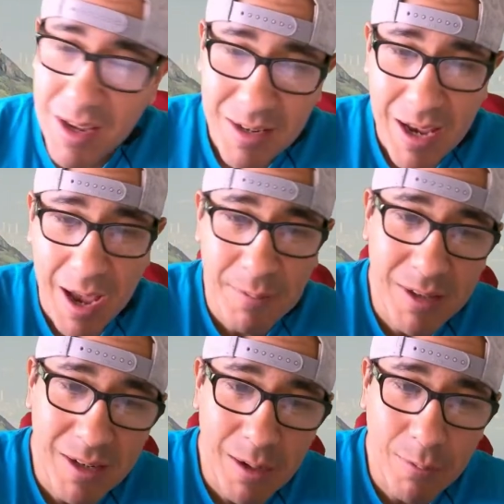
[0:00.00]
times
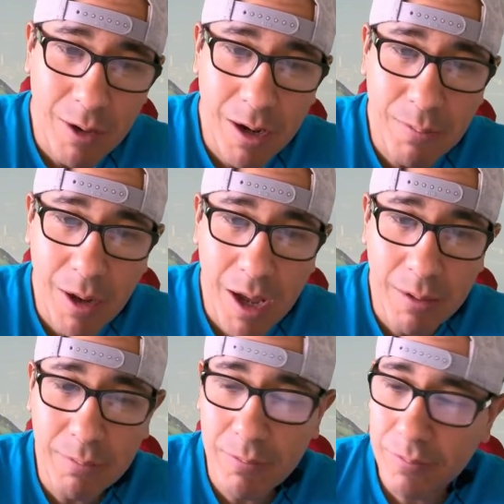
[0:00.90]
the number on
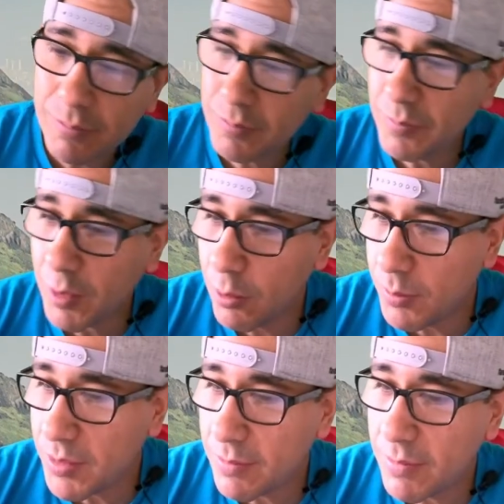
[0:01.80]
bottom.
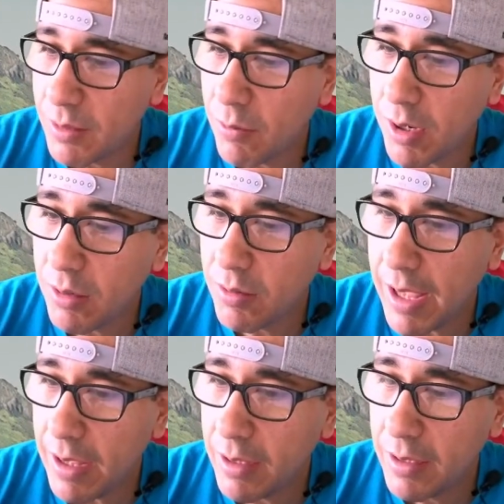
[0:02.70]
Oops, didn't want to do
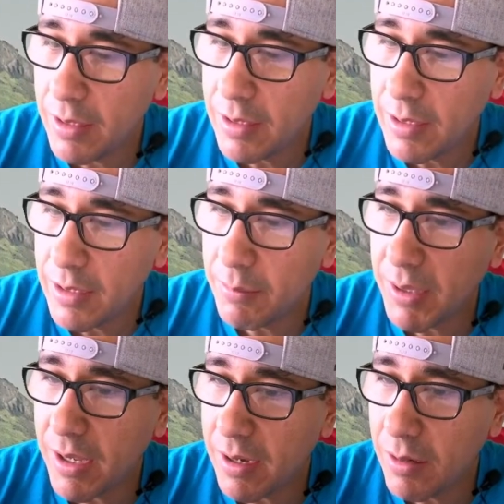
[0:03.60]
that. Let me
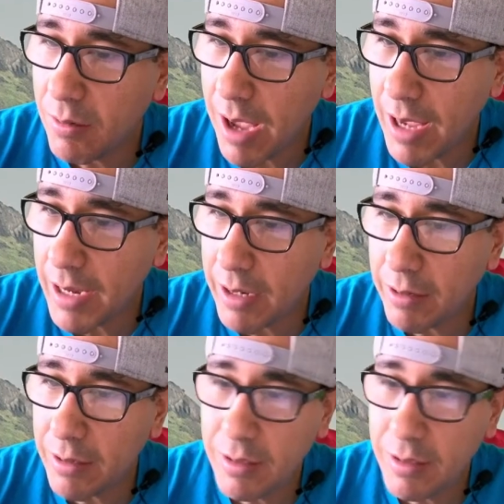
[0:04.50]
get a new highlighter.